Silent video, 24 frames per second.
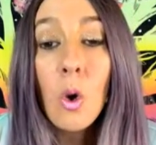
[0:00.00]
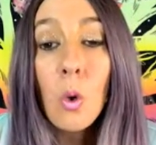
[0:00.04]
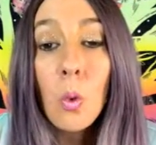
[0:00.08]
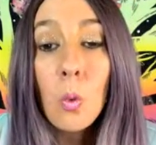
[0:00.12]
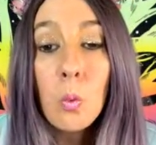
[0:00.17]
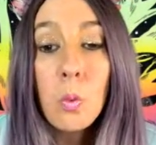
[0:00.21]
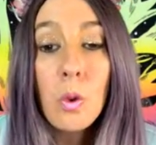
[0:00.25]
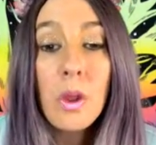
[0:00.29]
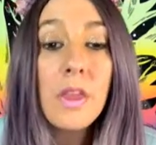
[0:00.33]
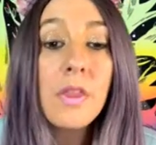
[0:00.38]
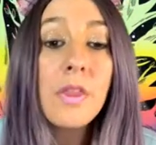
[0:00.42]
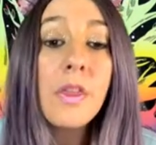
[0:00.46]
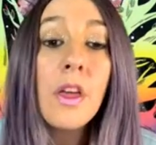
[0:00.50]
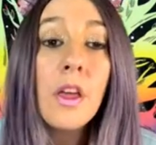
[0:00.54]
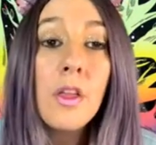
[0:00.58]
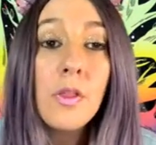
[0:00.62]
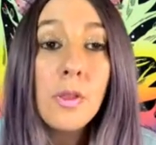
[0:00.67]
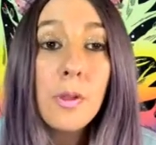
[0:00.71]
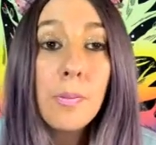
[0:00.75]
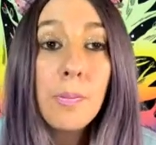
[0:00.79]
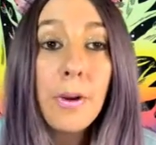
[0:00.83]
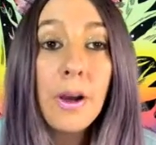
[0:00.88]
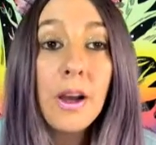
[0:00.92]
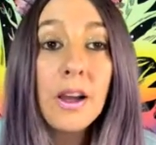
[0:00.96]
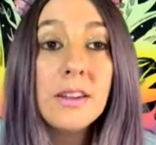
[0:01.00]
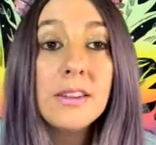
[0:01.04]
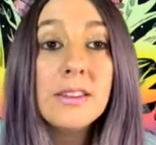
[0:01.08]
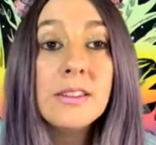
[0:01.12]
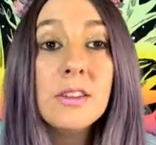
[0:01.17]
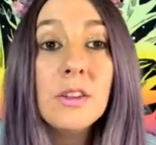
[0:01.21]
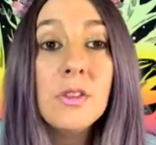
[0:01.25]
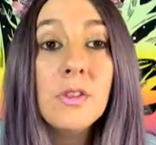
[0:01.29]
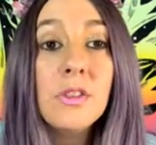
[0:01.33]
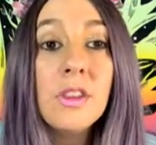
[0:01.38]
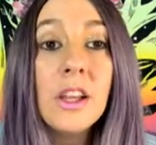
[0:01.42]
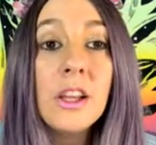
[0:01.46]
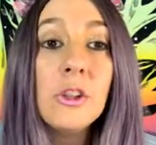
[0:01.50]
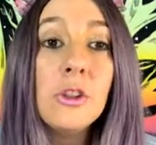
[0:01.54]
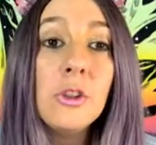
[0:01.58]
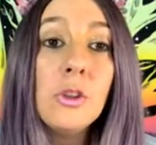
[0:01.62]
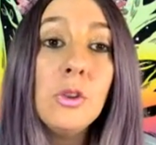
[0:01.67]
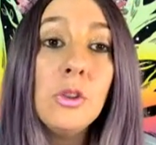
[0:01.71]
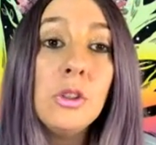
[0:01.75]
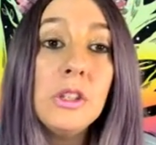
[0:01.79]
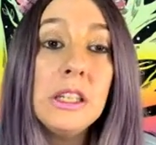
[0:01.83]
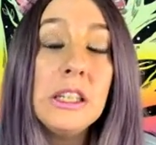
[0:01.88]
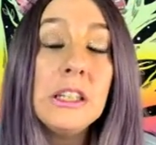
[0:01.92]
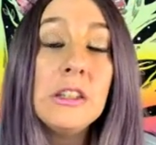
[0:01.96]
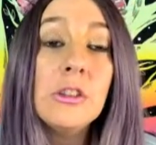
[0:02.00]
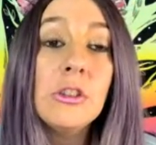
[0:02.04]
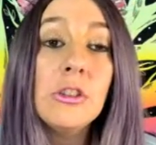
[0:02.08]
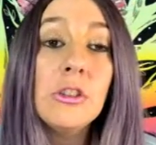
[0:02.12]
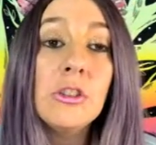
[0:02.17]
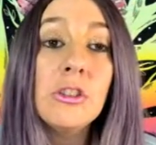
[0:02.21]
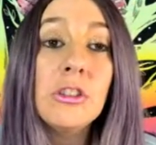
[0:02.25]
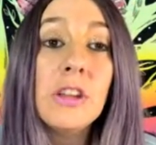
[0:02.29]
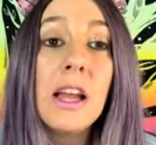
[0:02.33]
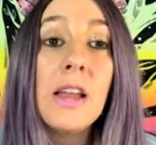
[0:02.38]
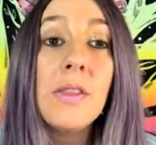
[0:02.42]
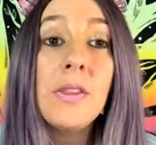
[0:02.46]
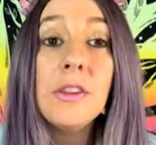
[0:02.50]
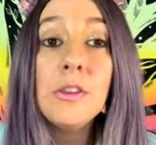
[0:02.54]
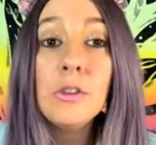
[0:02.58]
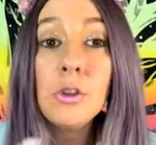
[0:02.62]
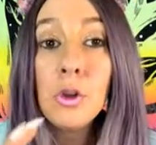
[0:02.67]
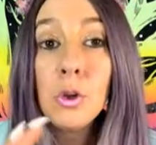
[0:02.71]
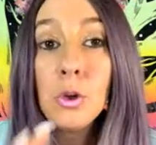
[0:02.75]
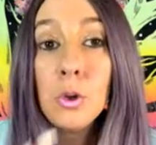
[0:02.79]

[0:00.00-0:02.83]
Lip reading: with the person that you need to share this,